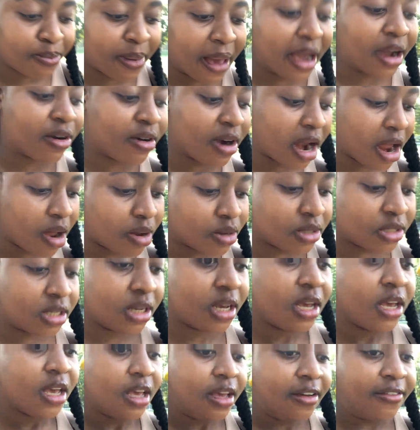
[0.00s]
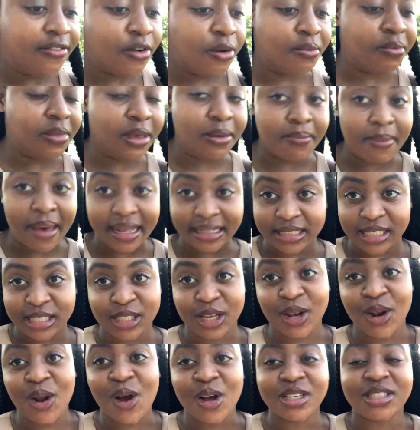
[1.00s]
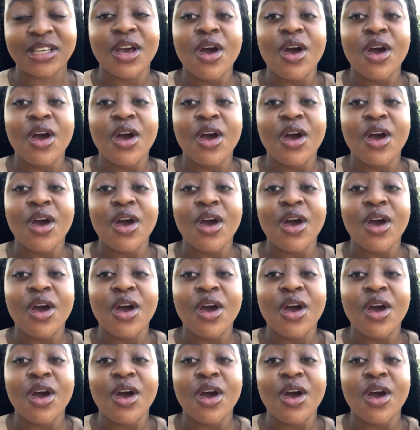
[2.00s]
background for me matters a lot.